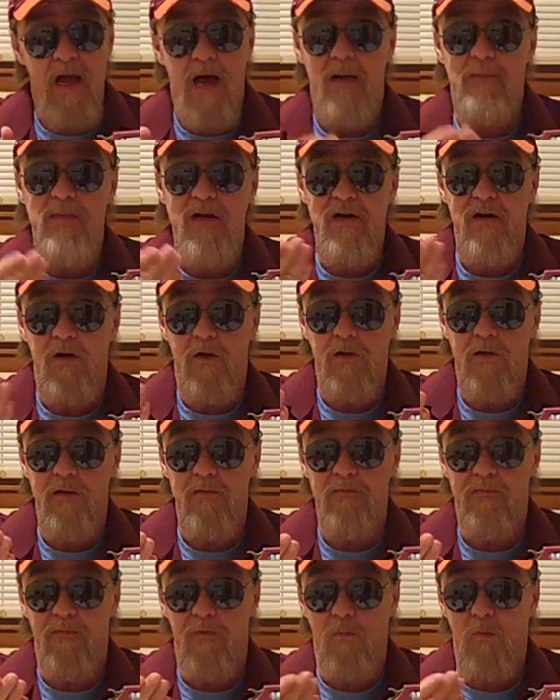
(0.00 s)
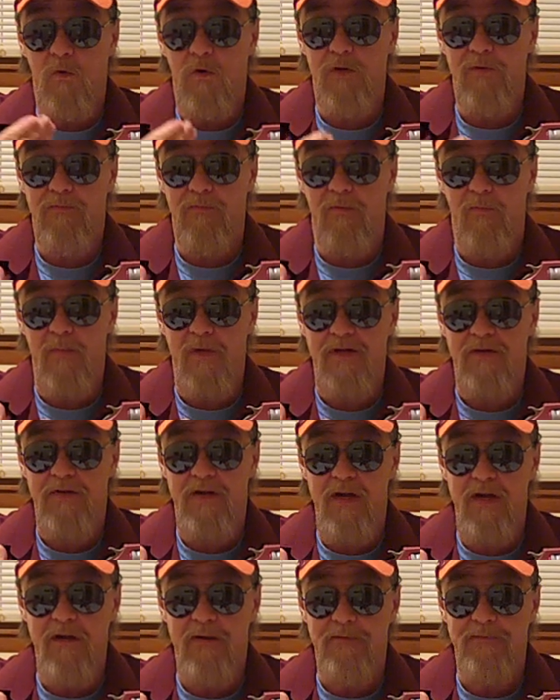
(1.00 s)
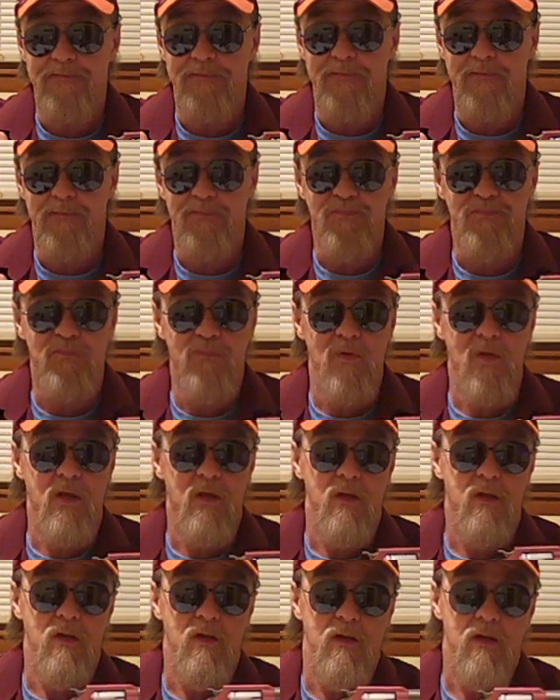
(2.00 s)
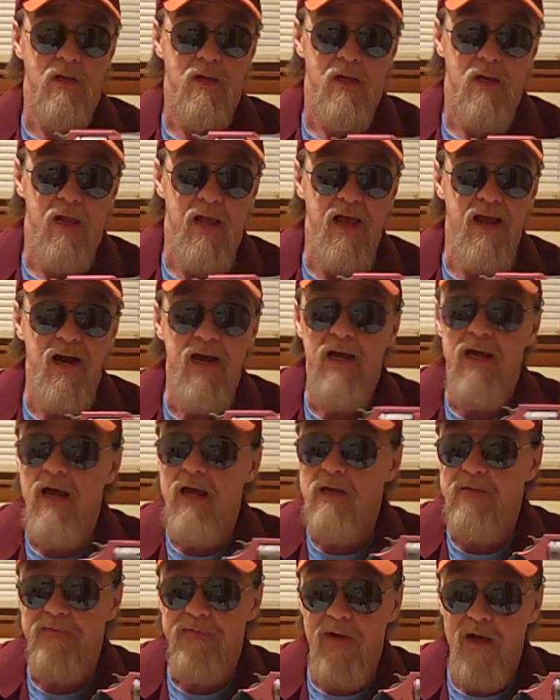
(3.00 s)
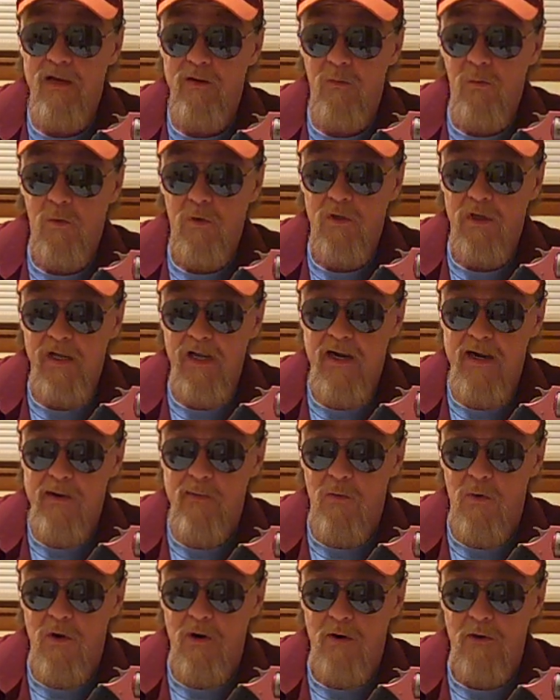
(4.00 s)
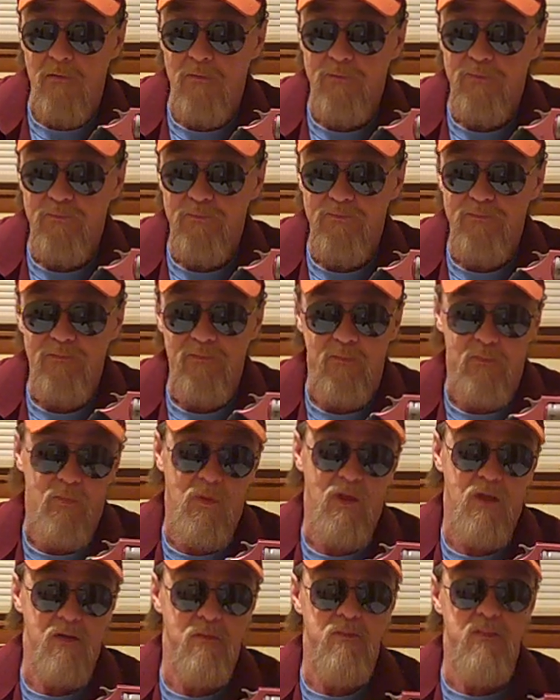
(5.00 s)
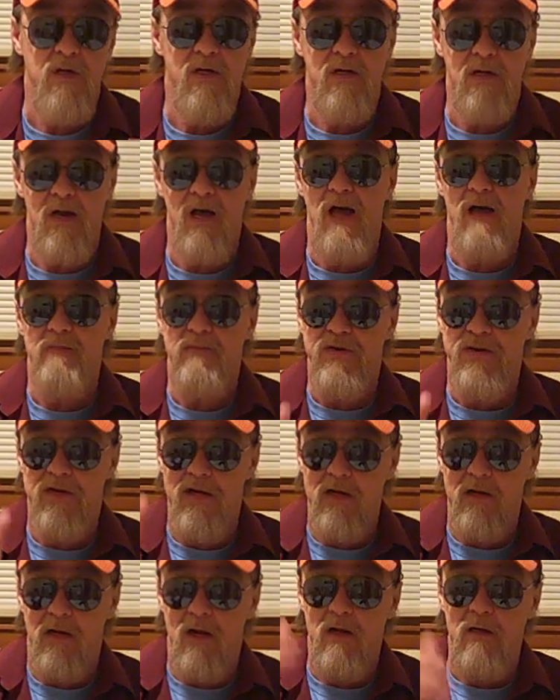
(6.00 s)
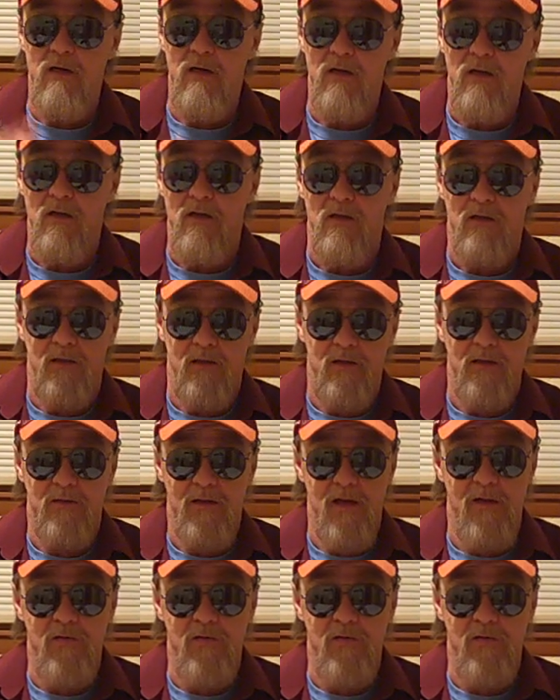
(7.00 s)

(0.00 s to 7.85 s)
I've been looking for one for myself, and I can't find one anywhere. But I'm still on the look.